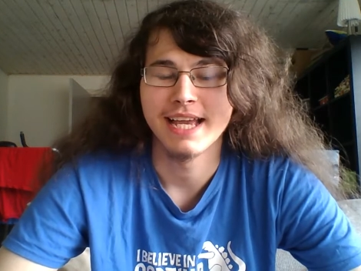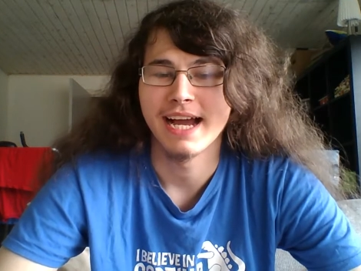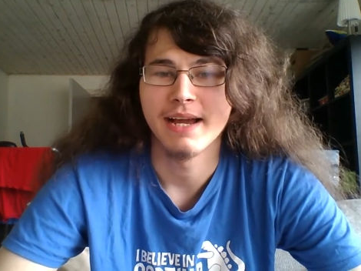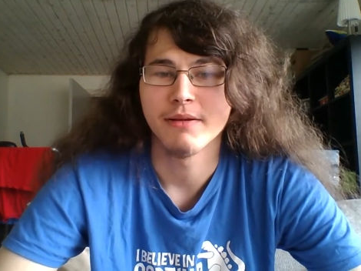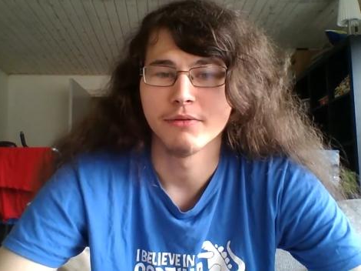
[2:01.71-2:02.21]
Yeah,
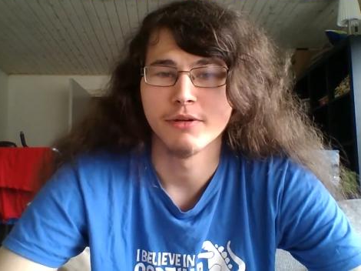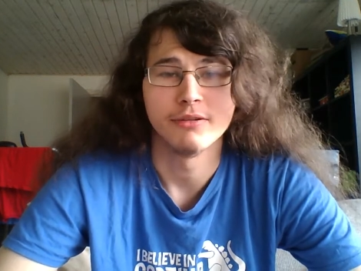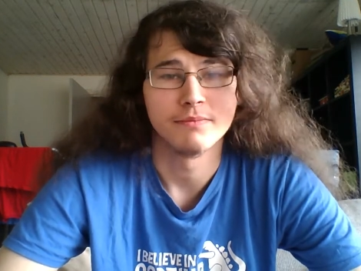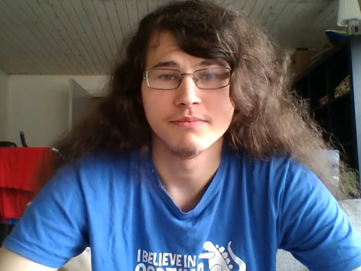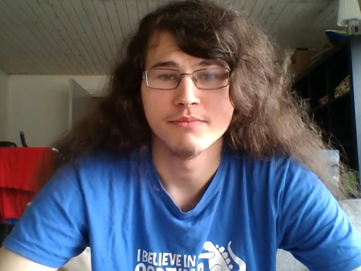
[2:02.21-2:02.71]
I don't
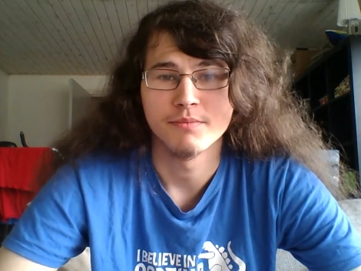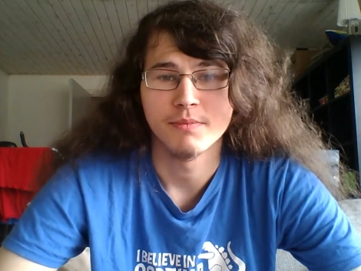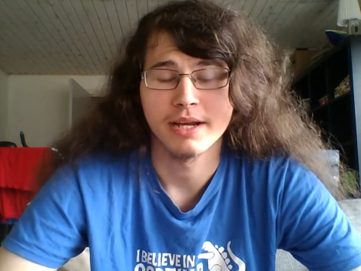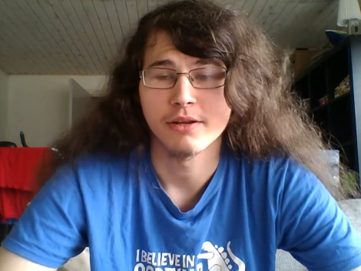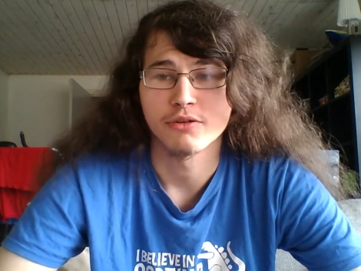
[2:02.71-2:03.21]
know.
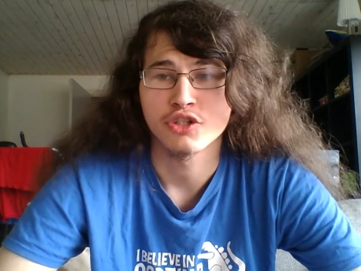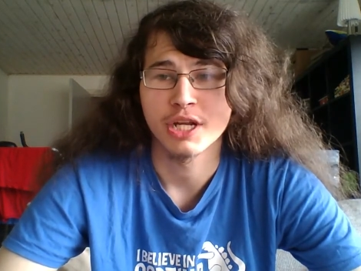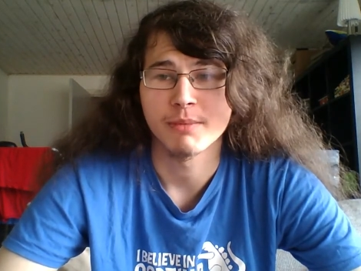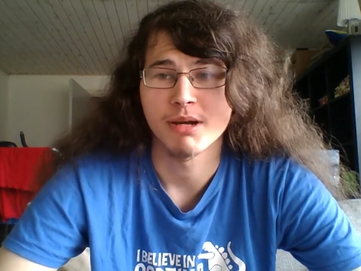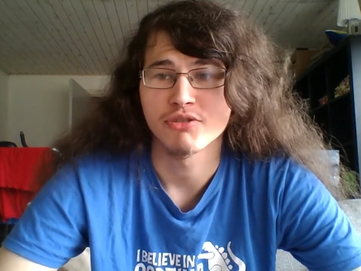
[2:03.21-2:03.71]
I don't know
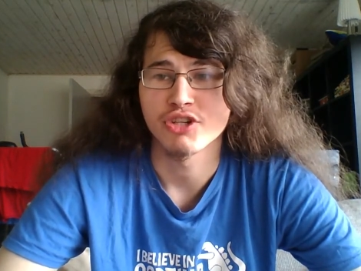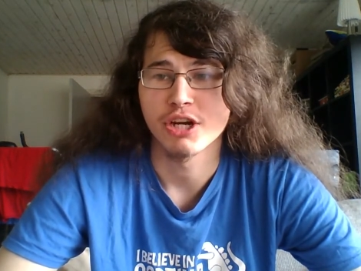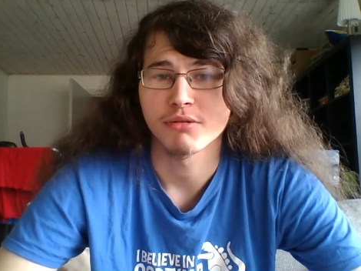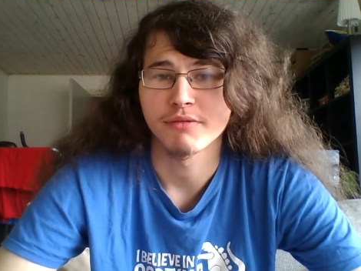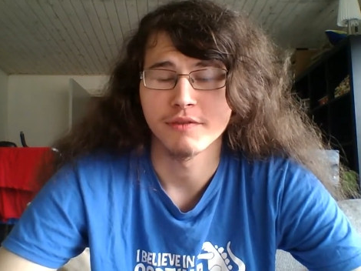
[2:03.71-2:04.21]
shit about
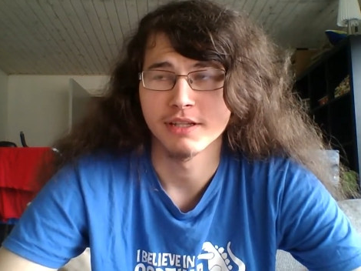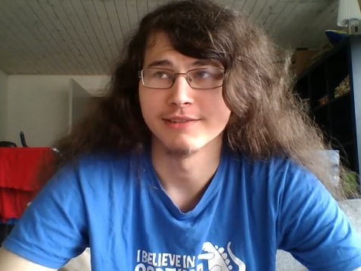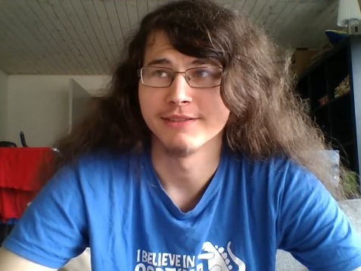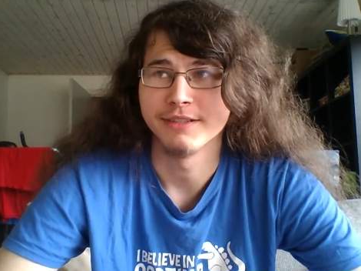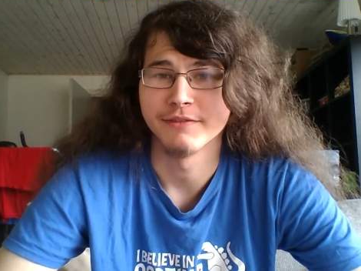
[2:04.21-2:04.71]
geography
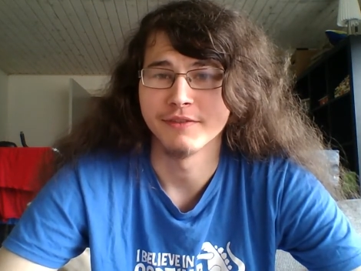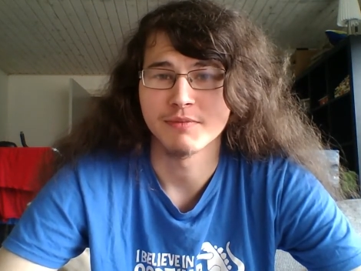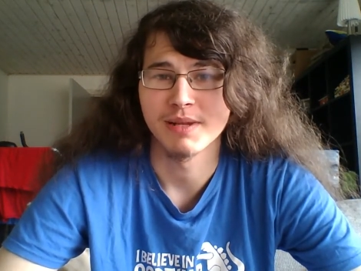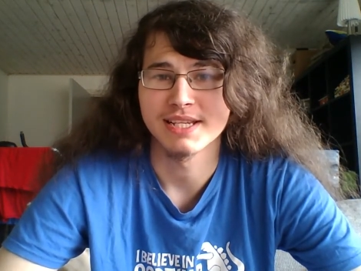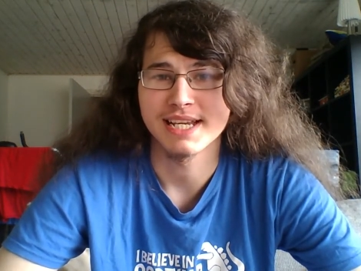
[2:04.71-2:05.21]
or if
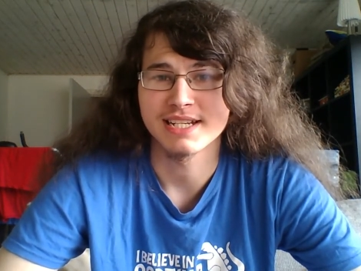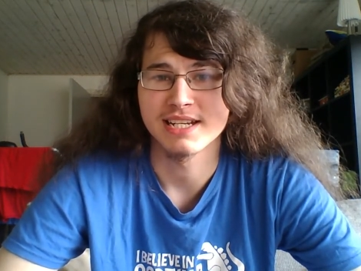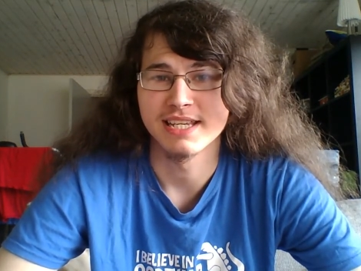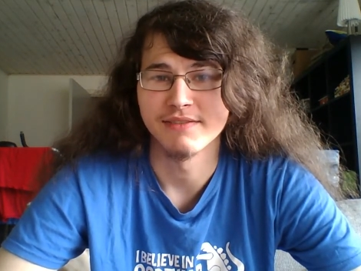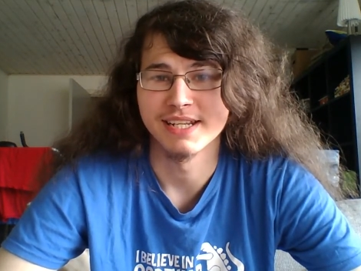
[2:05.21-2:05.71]
this place
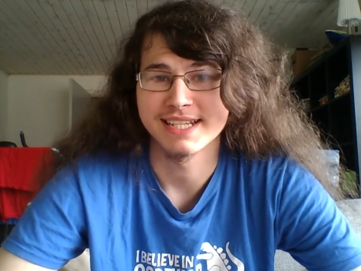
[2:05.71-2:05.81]
actually even